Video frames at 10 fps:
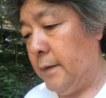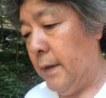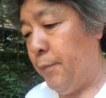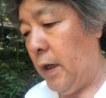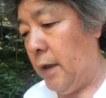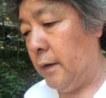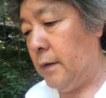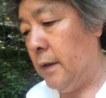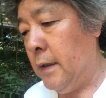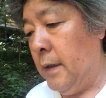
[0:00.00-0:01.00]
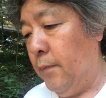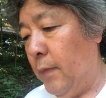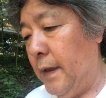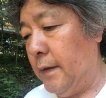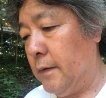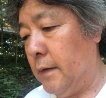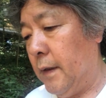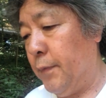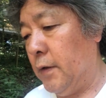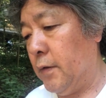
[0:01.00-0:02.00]
a park might
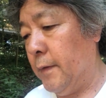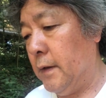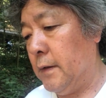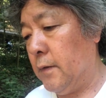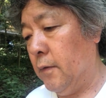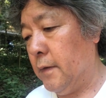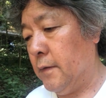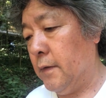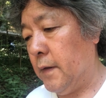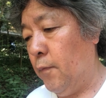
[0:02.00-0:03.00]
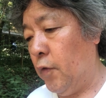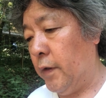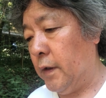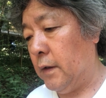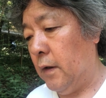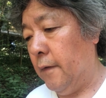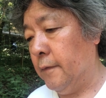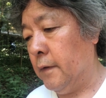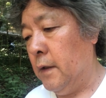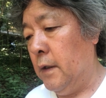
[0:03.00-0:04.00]
appear to be so symbolic of